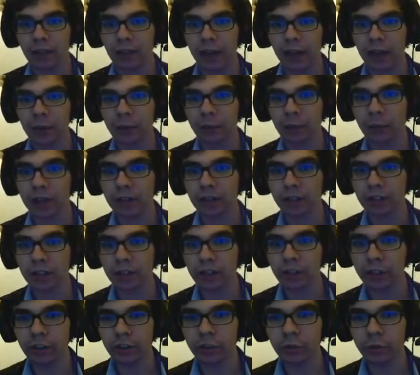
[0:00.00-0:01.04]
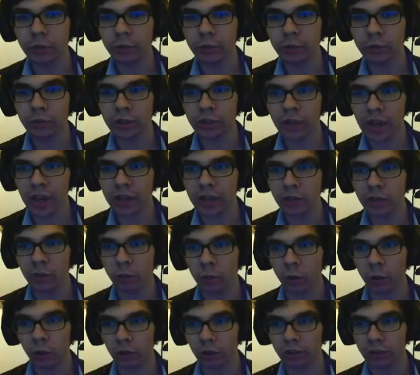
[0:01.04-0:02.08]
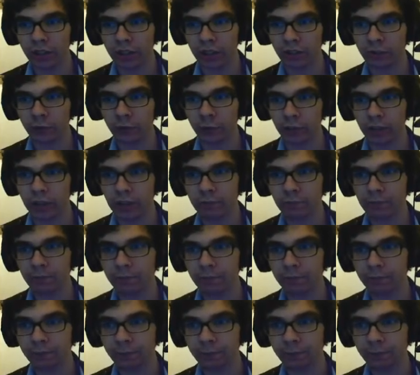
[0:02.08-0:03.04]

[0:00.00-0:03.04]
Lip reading: I rarely use any world edit for them.